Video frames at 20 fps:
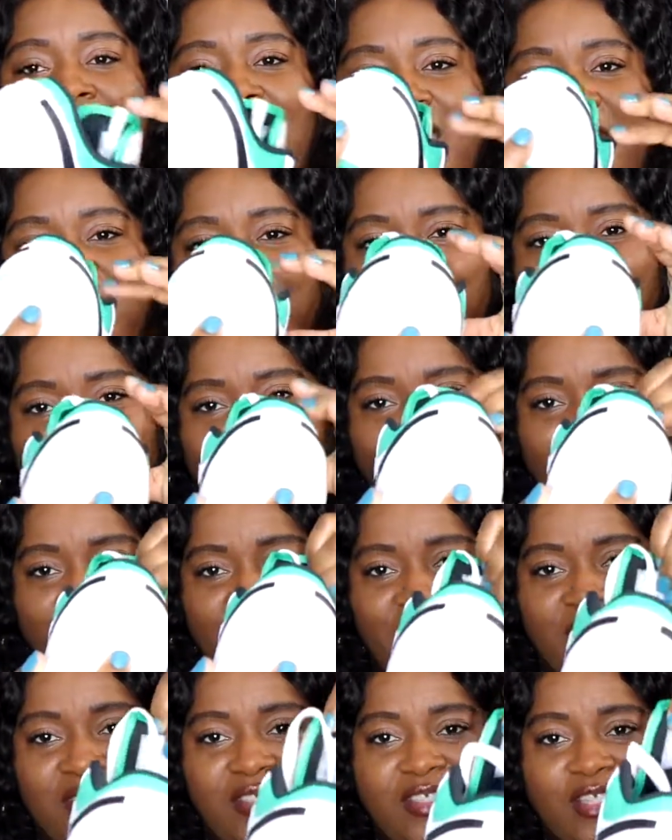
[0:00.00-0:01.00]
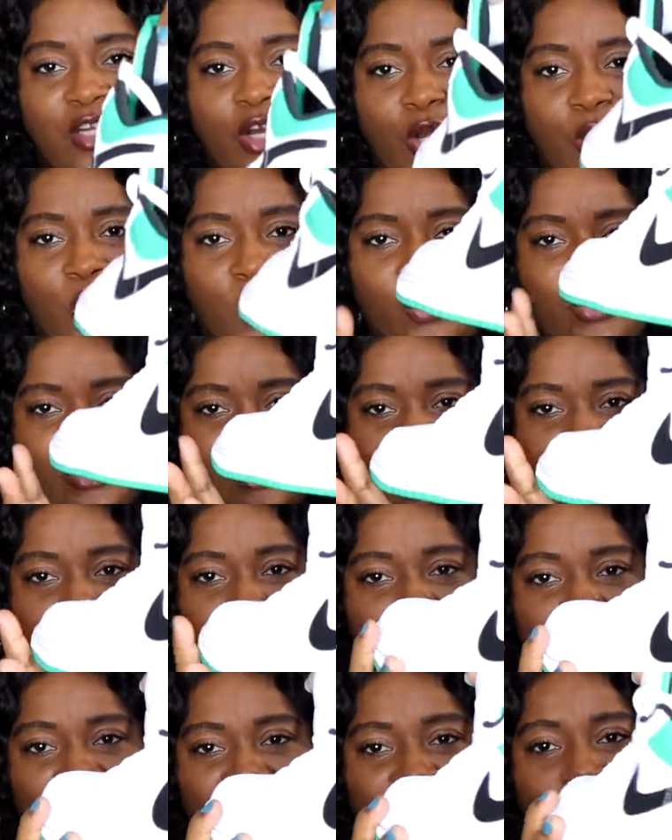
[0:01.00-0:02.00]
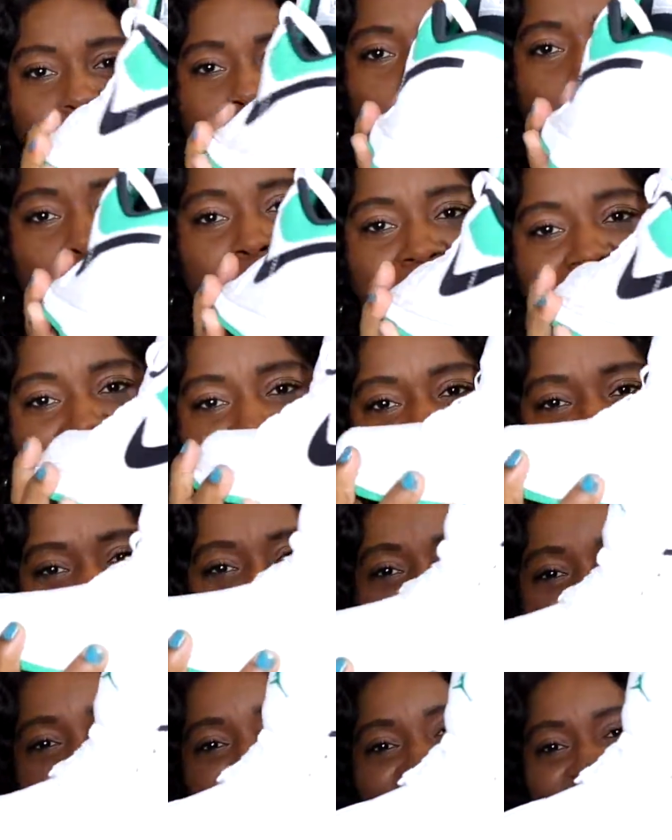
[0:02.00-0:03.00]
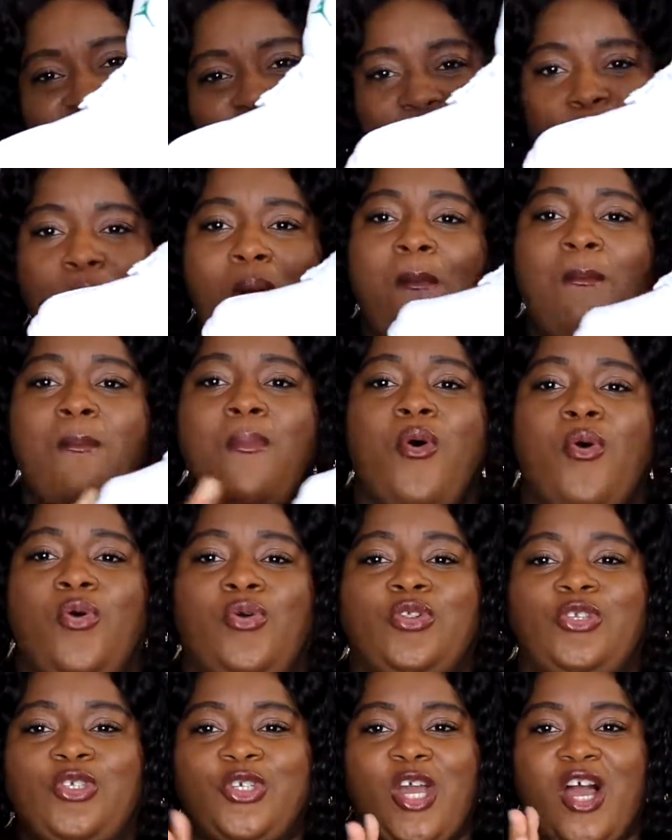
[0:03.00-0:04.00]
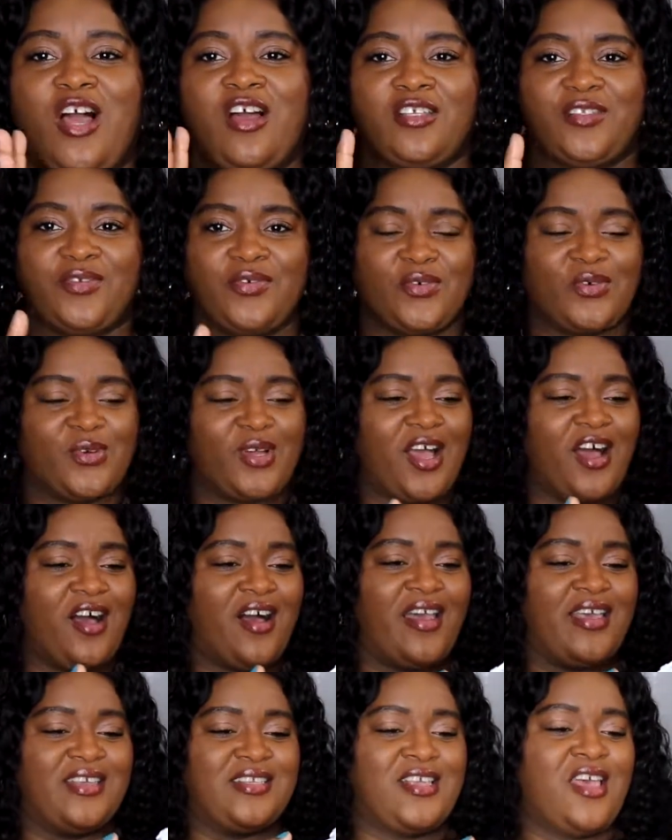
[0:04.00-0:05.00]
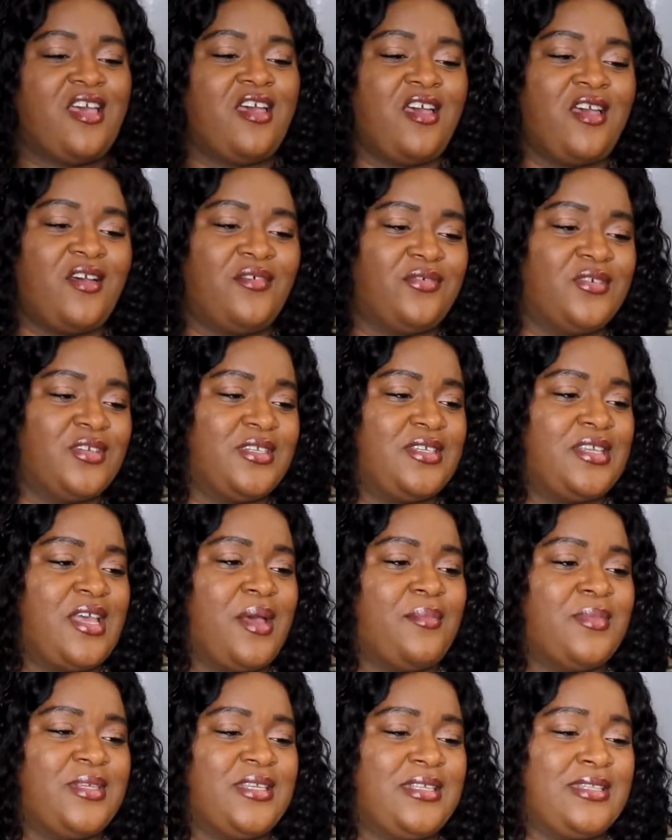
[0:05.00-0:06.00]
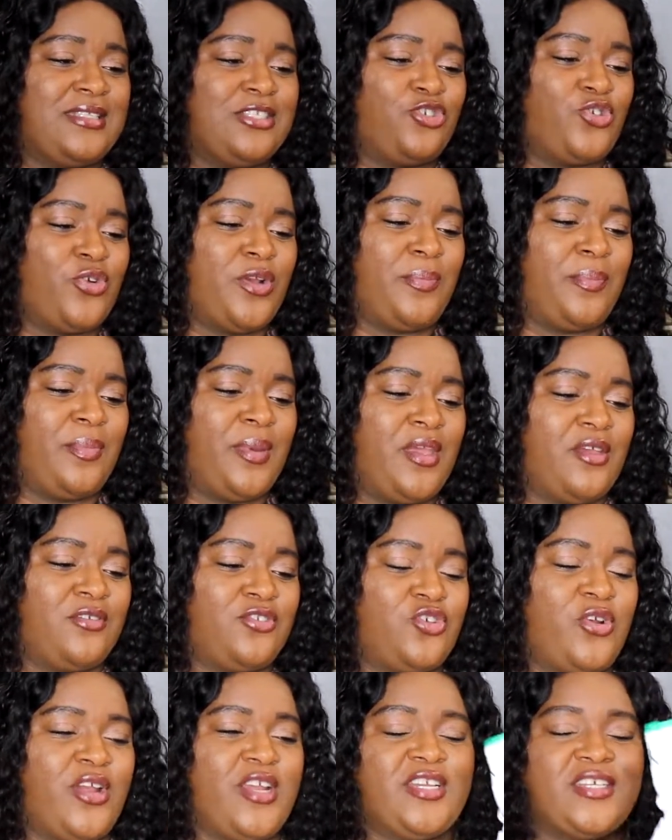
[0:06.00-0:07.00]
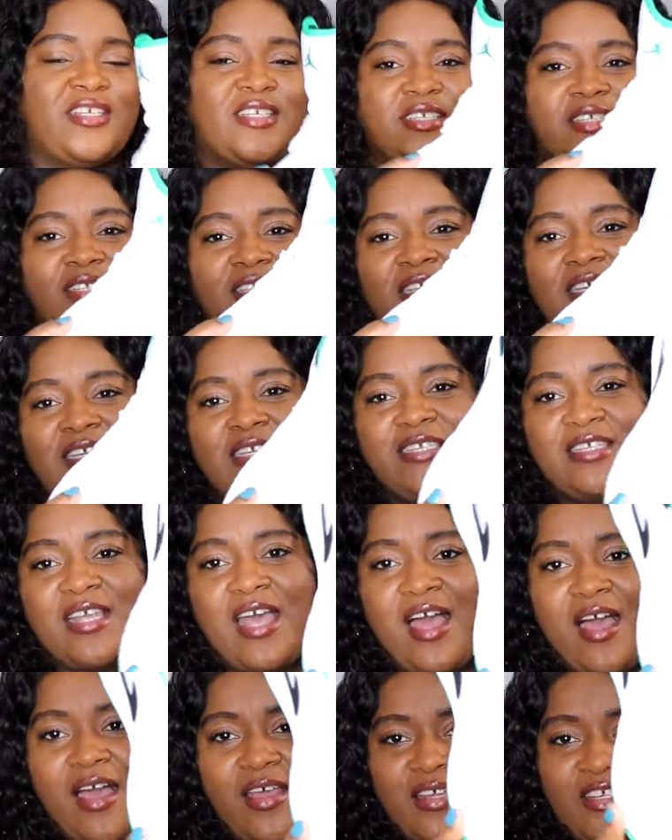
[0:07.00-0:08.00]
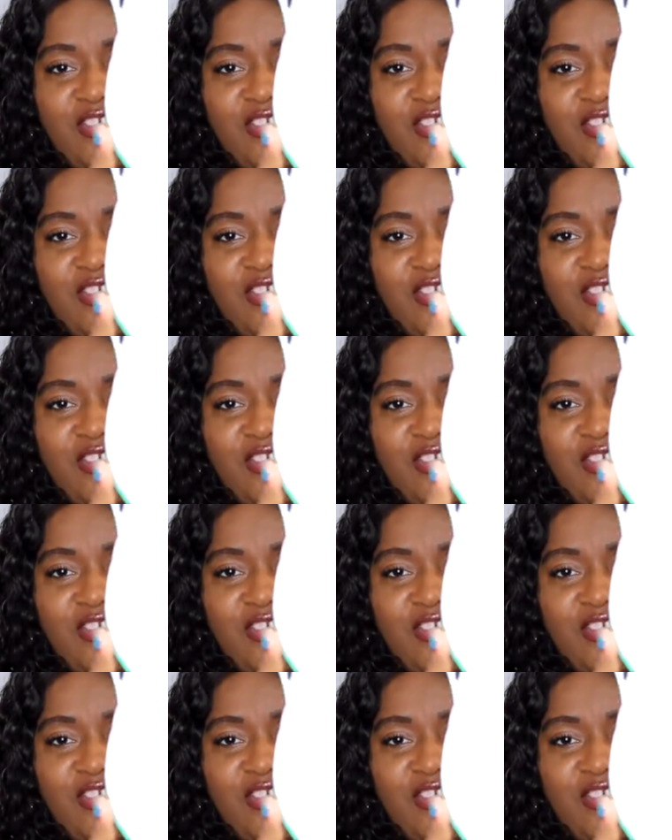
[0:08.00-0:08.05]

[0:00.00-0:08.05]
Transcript: Air Jordans, low tops, white and green. What more could you ask for, guys, for a summer pair of trainers? These are